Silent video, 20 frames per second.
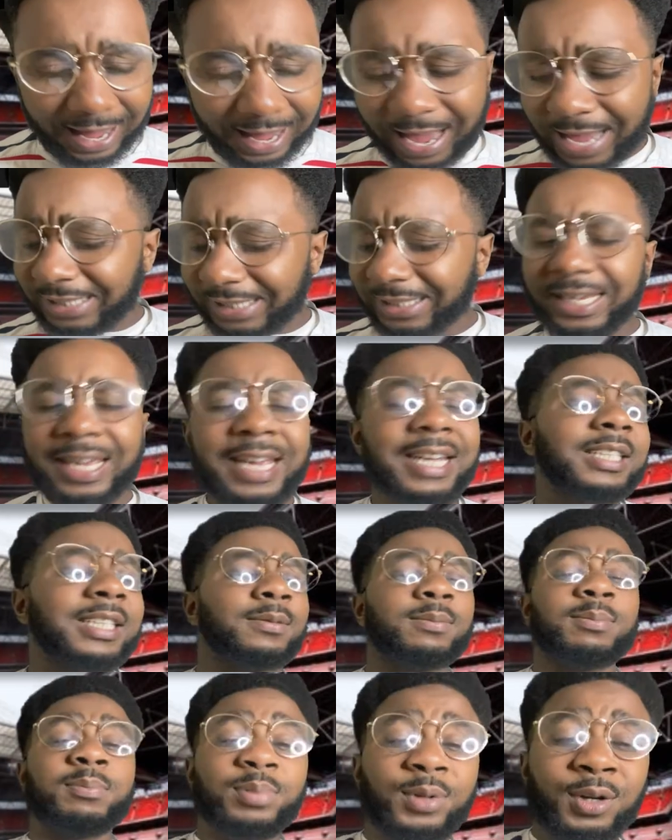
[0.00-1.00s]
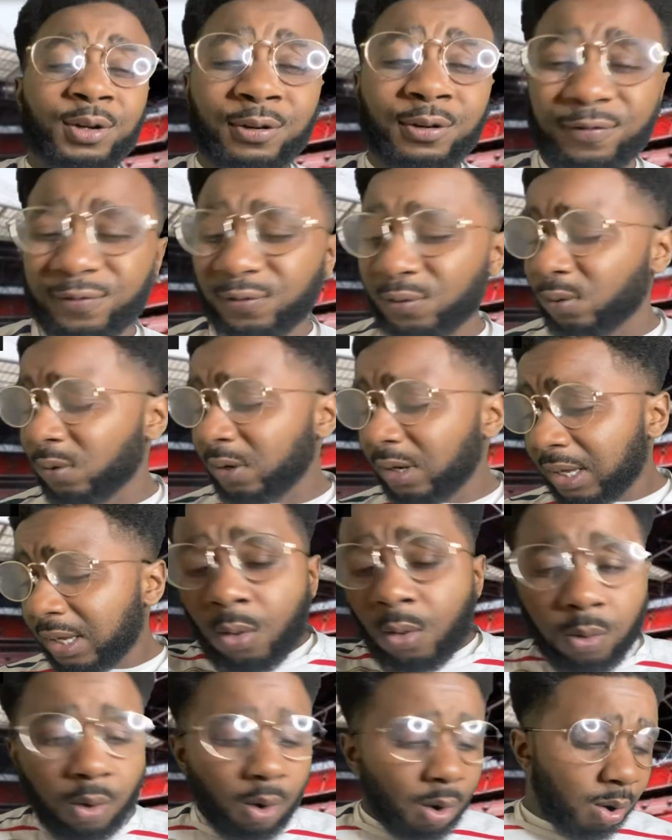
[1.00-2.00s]
it is beautiful.
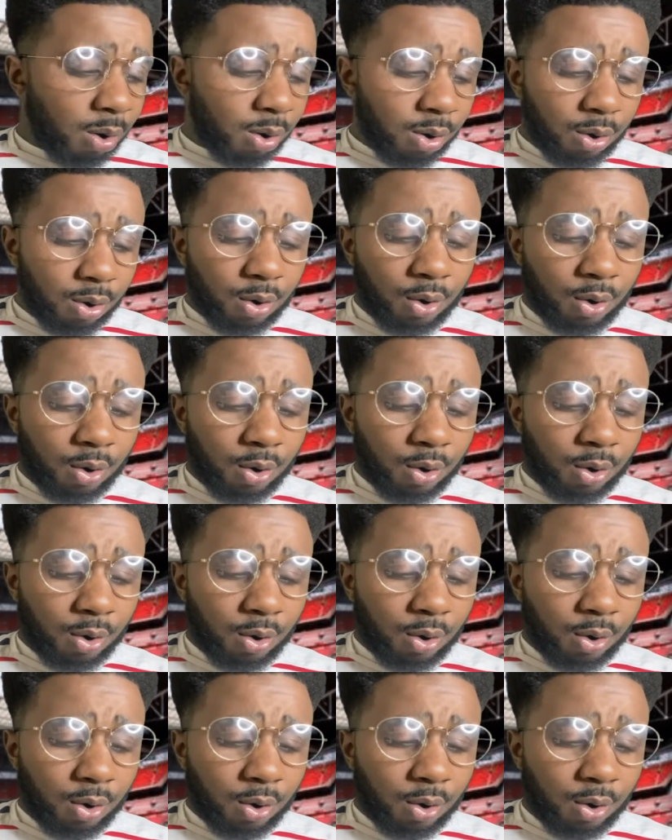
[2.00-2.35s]
Whew.